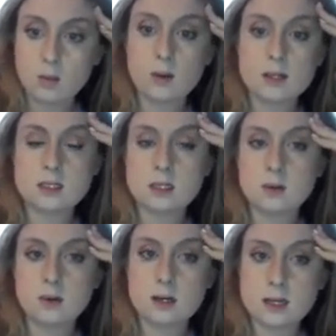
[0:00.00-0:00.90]

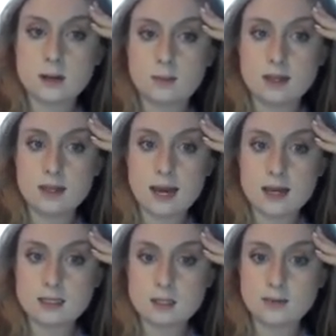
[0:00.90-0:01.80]
Once you are done with
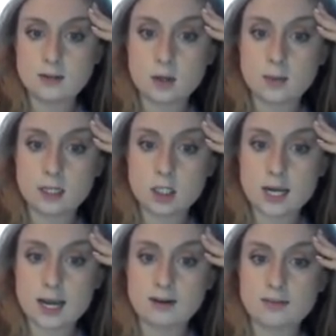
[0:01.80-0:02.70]
that, you have your quick
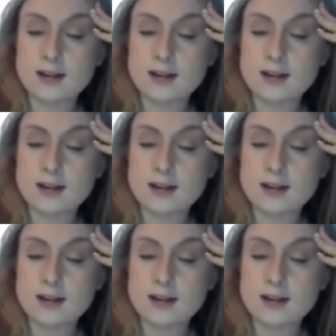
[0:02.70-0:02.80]
check.